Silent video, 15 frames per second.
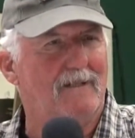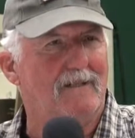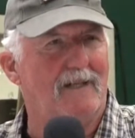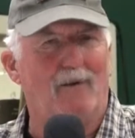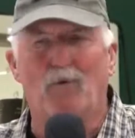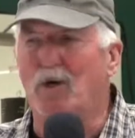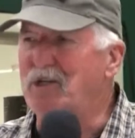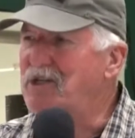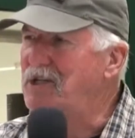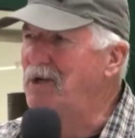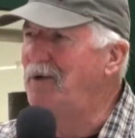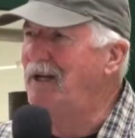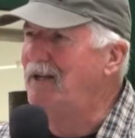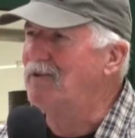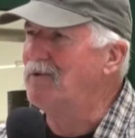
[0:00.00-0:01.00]
They weren't
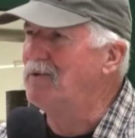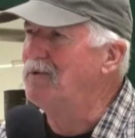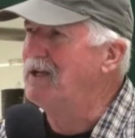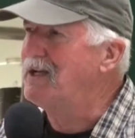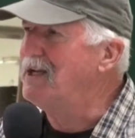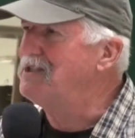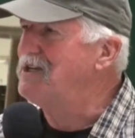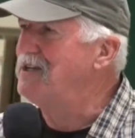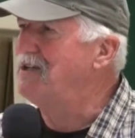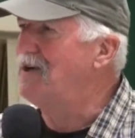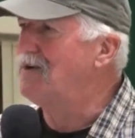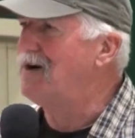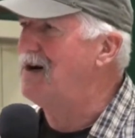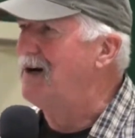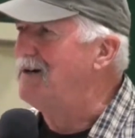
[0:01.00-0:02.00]
shooting through the kitchen
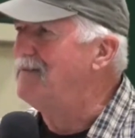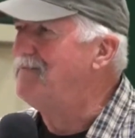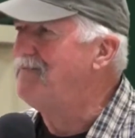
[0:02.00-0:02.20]
door.